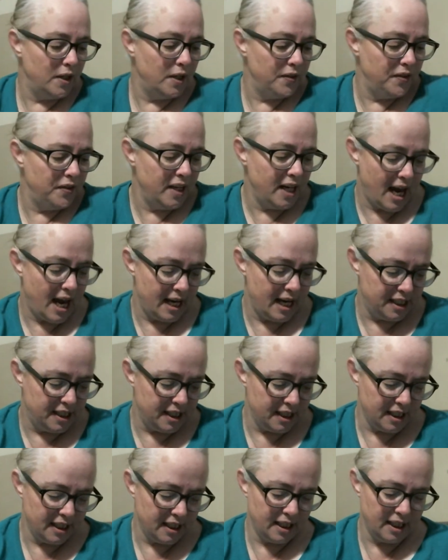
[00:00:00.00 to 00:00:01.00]
that I
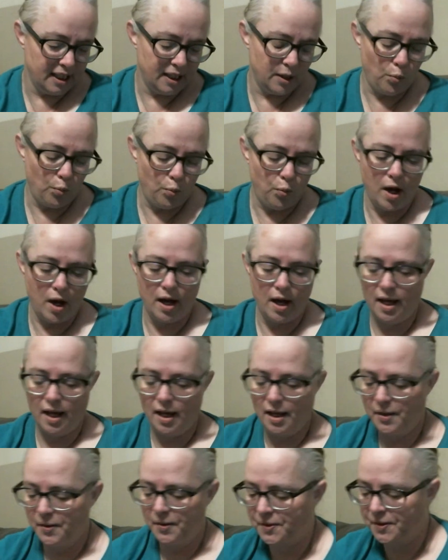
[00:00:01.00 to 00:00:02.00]
did
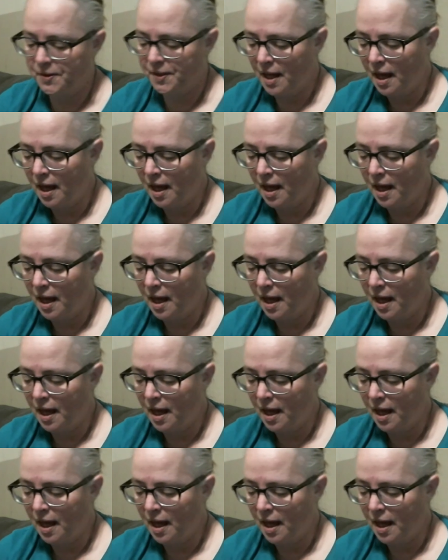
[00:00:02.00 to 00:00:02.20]
was